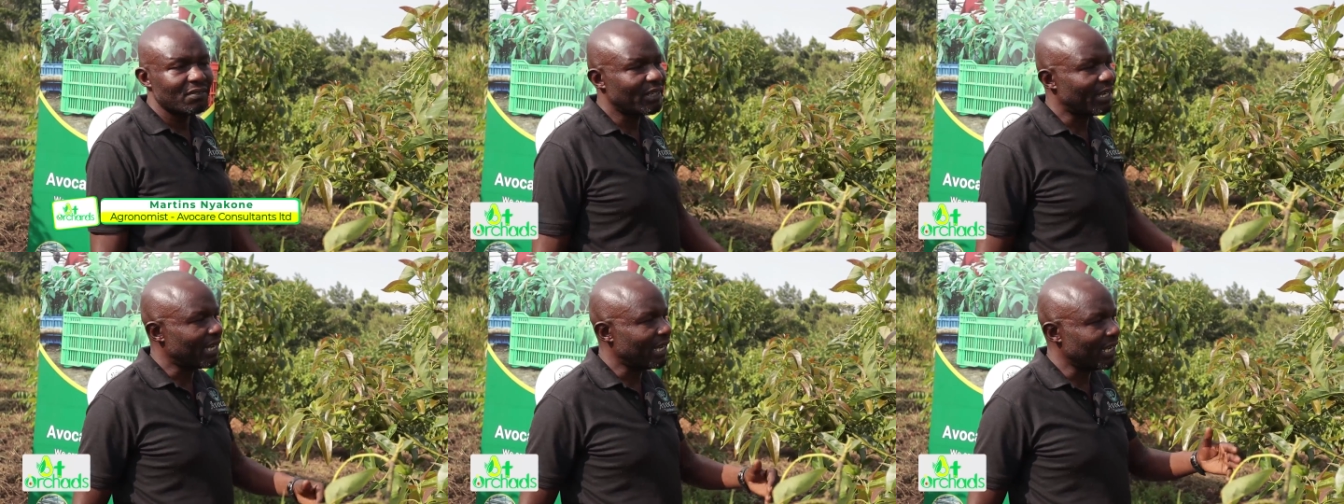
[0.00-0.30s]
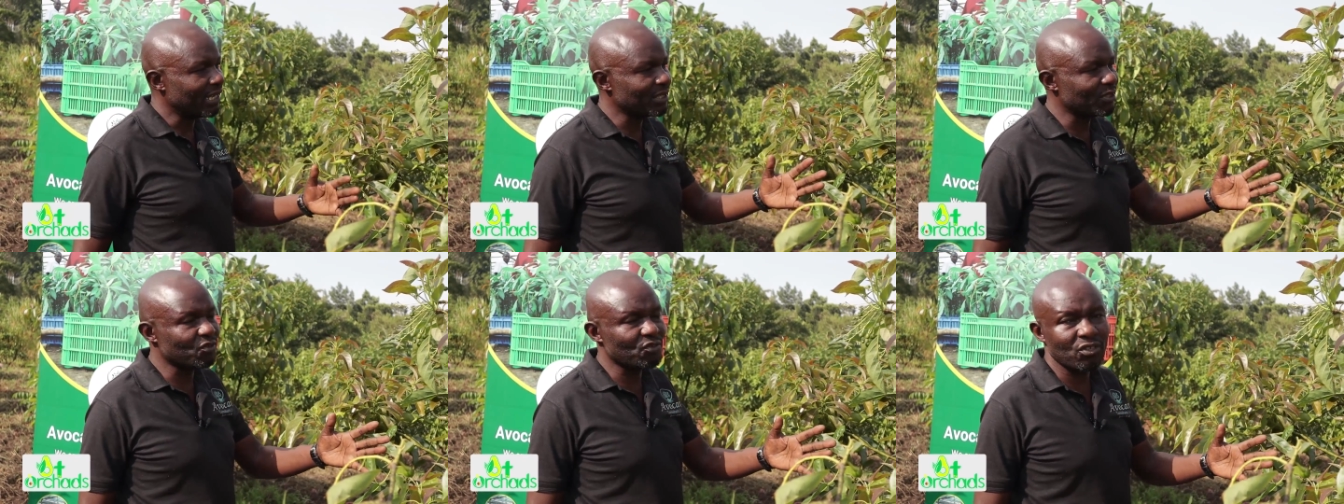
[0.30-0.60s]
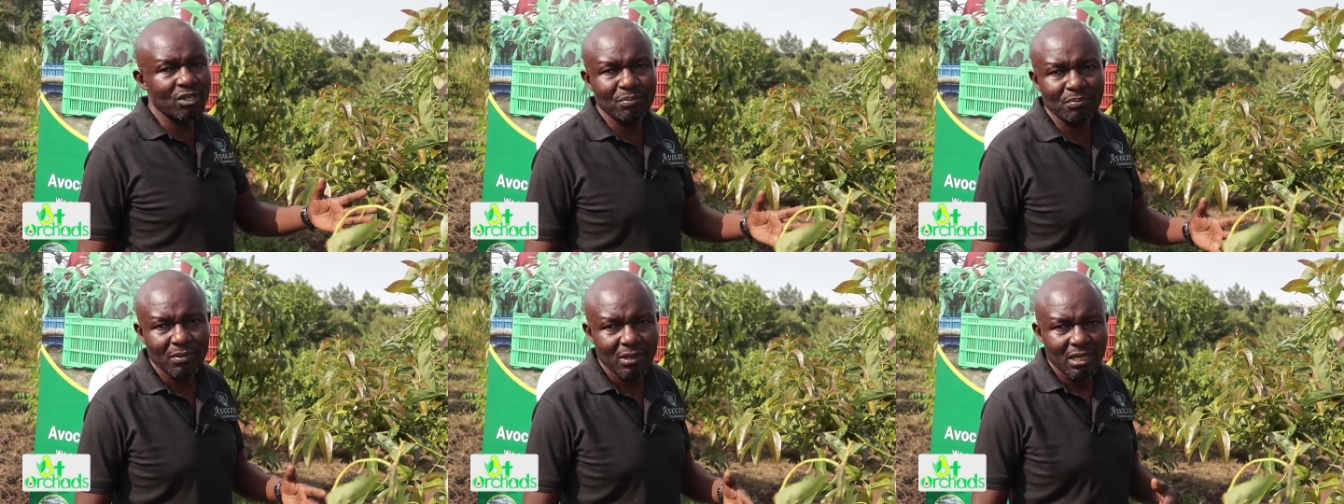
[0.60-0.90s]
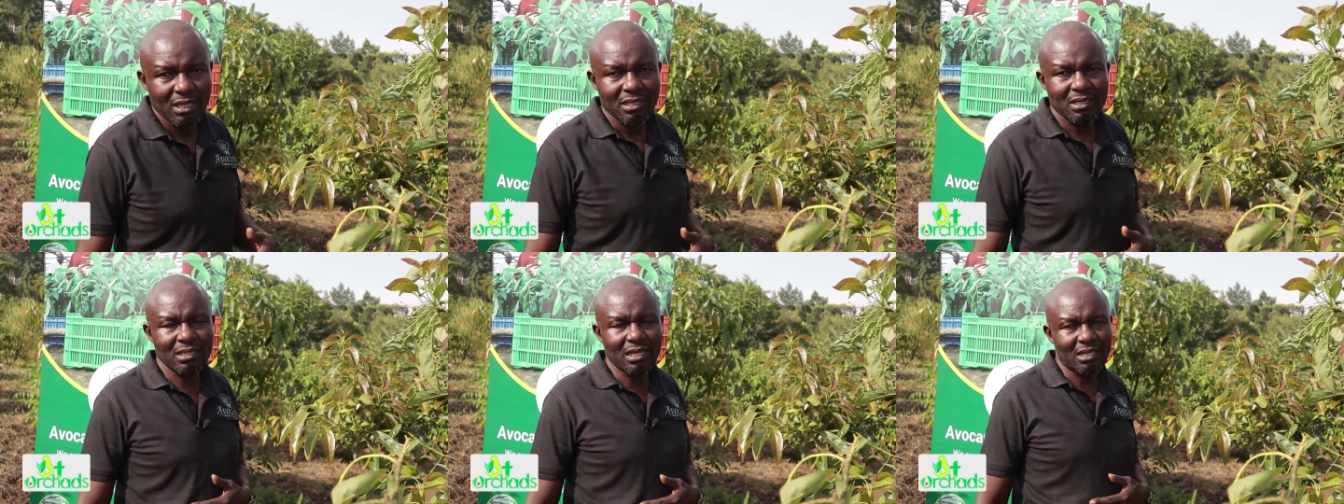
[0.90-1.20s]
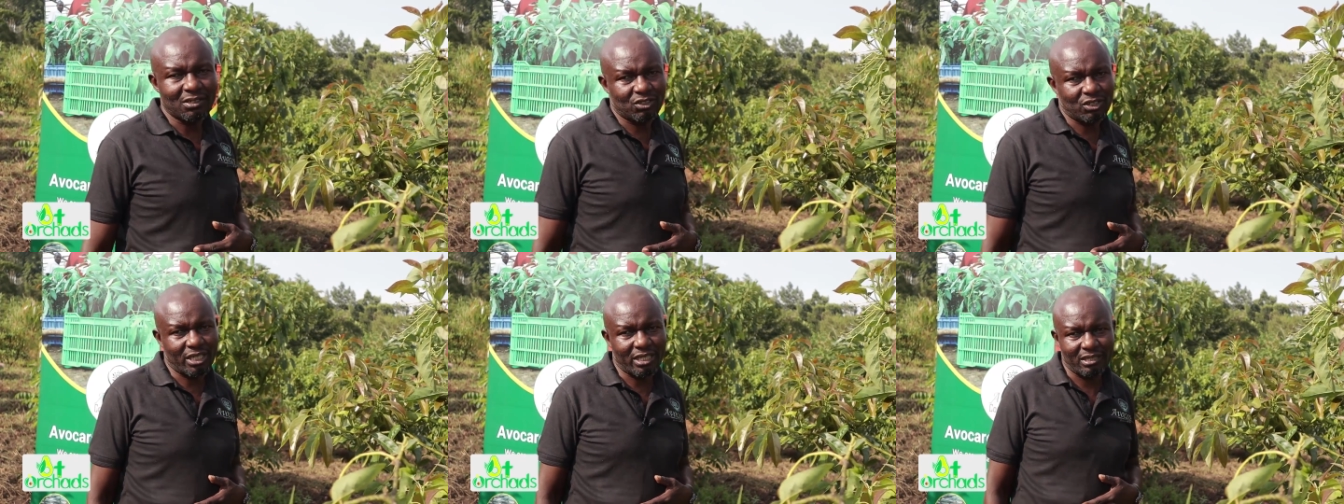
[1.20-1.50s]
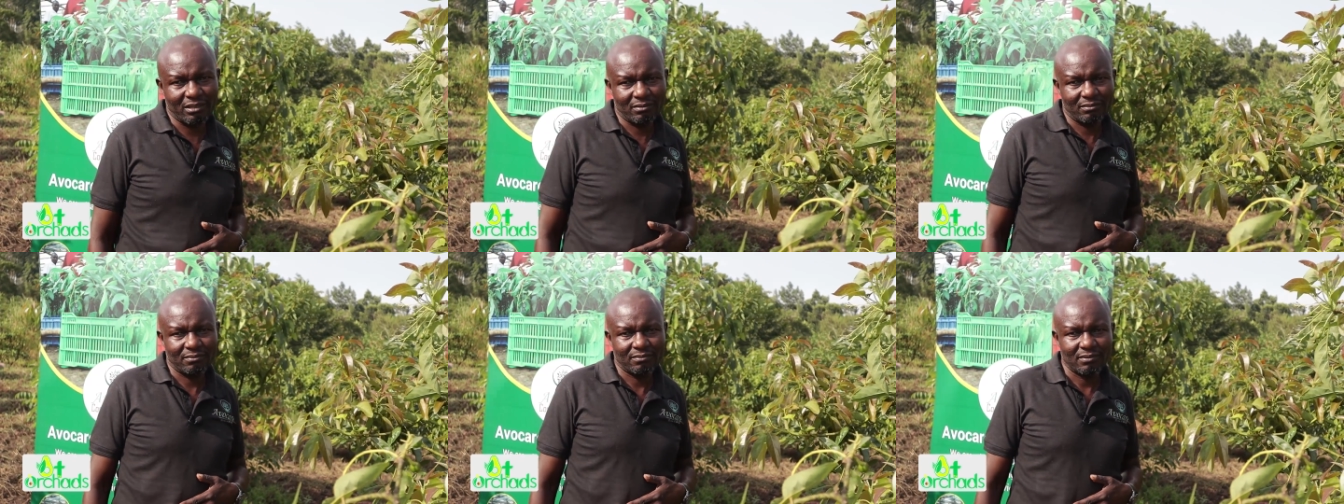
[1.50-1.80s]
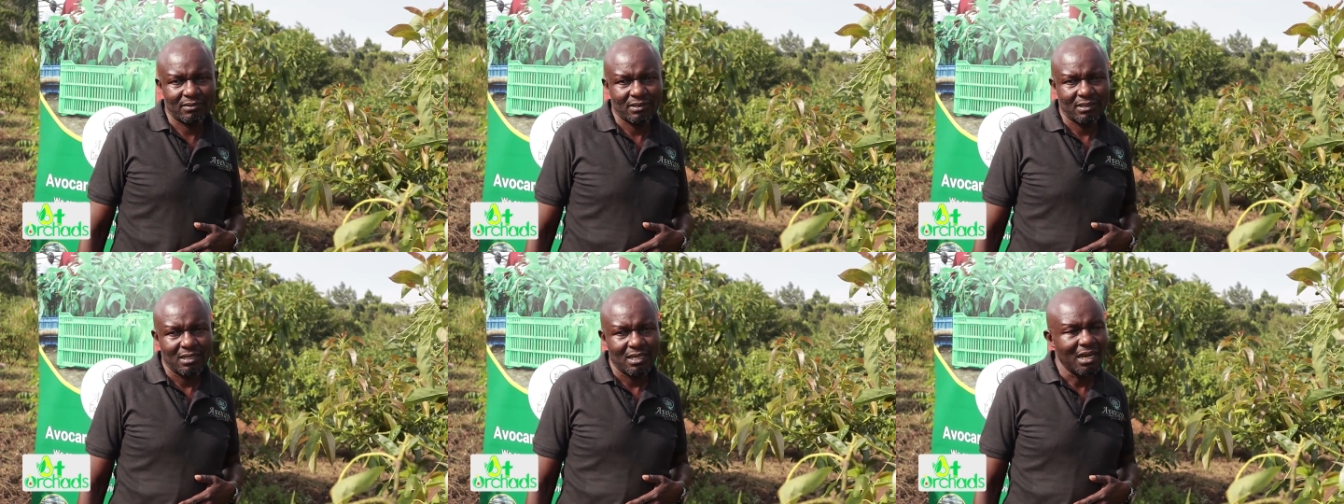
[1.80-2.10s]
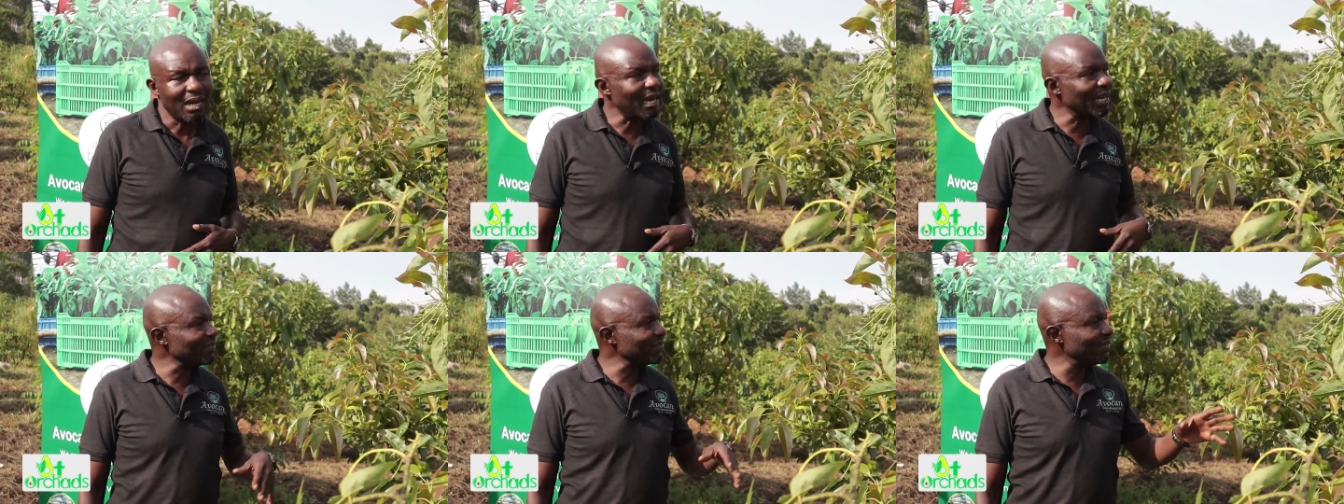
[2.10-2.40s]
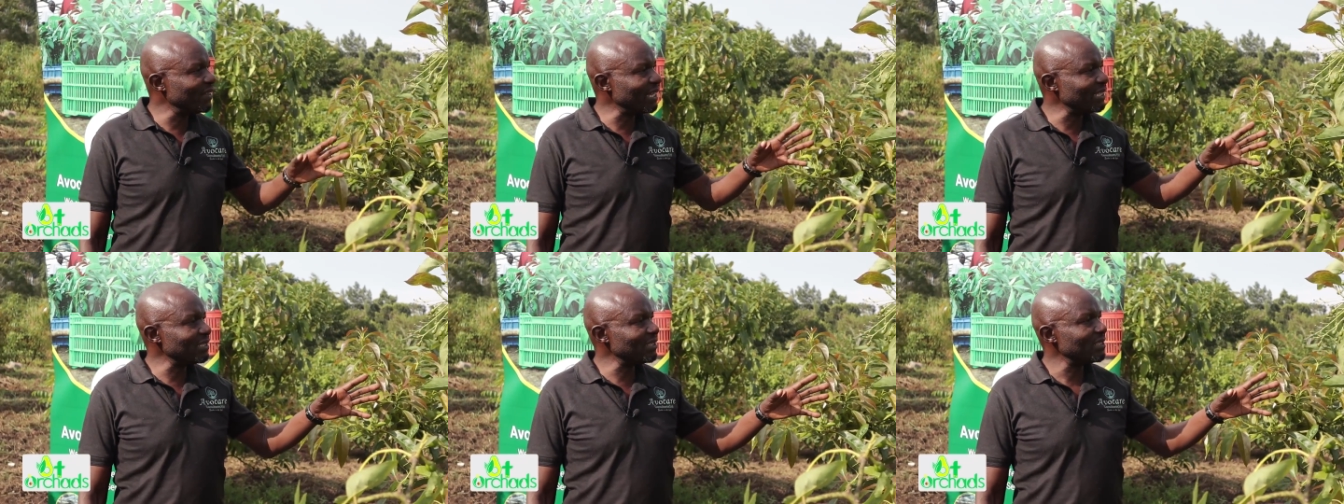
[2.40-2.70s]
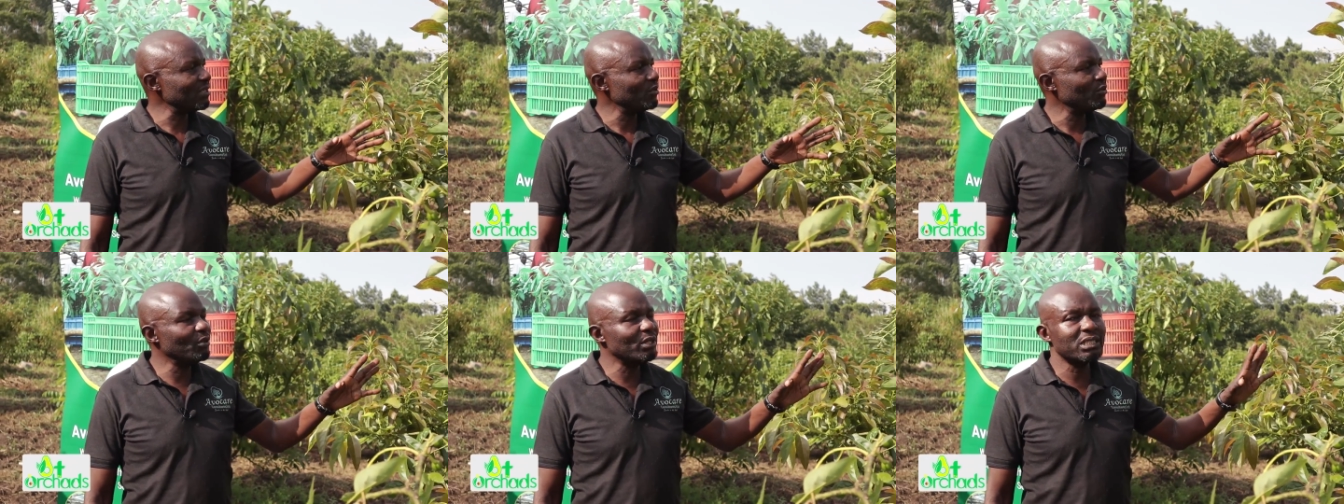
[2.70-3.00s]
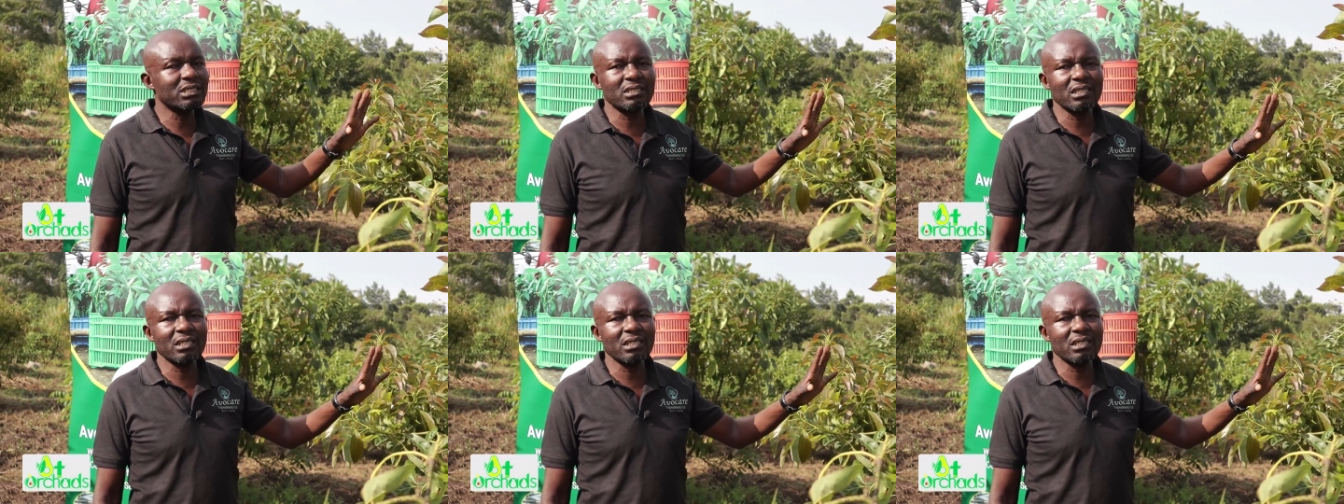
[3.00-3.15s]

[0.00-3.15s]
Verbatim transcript: the extreme sunshine. And that will